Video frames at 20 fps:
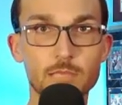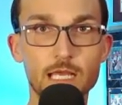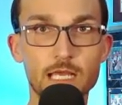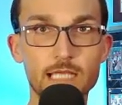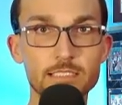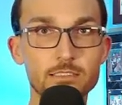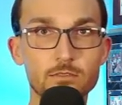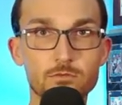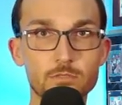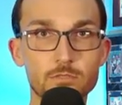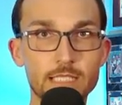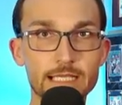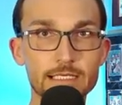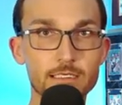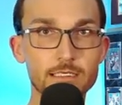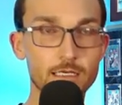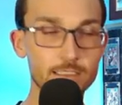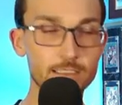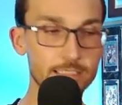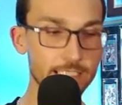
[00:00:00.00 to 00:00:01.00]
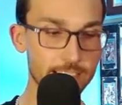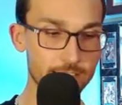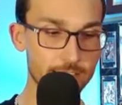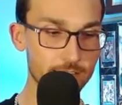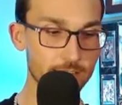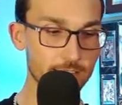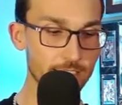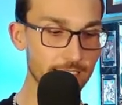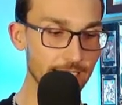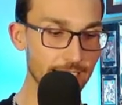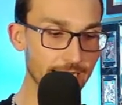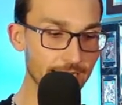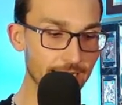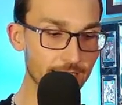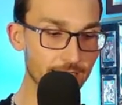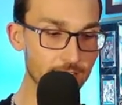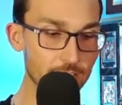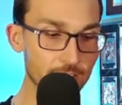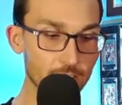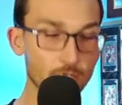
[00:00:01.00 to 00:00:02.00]
I don't like content that
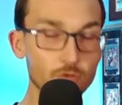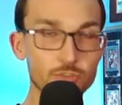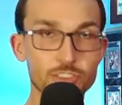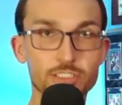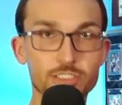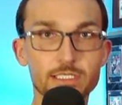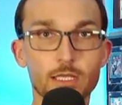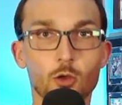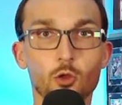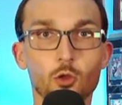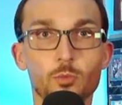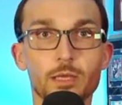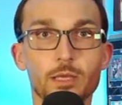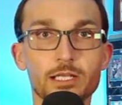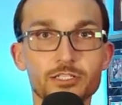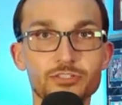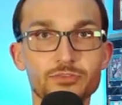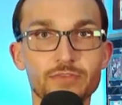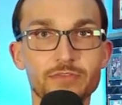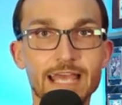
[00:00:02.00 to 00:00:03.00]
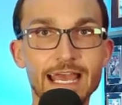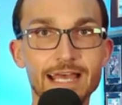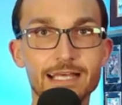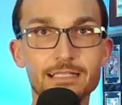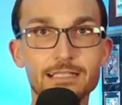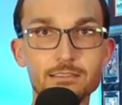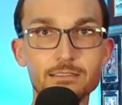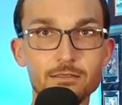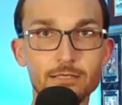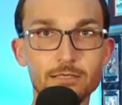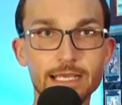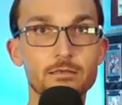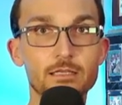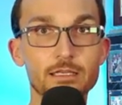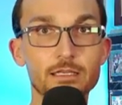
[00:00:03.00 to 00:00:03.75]
has, you know, just a whole bunch of ads, okay?